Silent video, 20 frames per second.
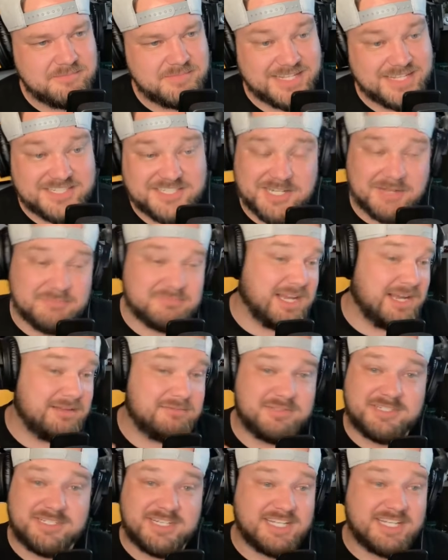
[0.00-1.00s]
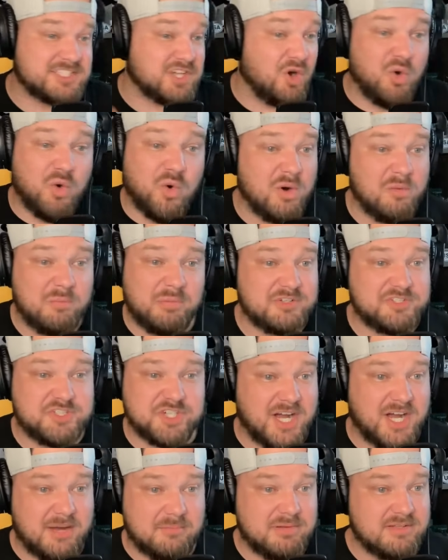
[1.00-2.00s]
And sometimes it's a horrible
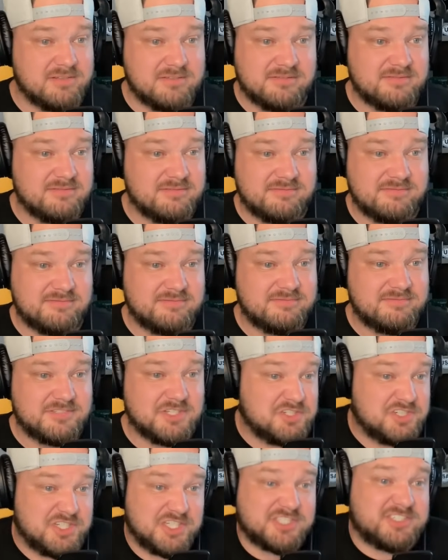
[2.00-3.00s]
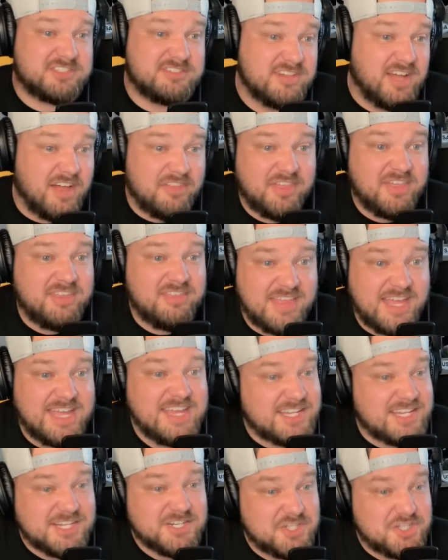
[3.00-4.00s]
job. There's just nothing
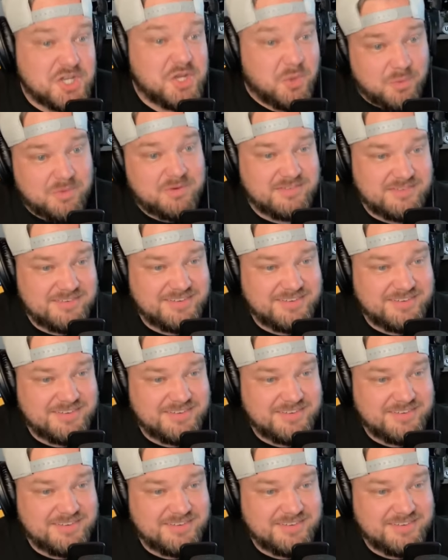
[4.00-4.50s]
they can do.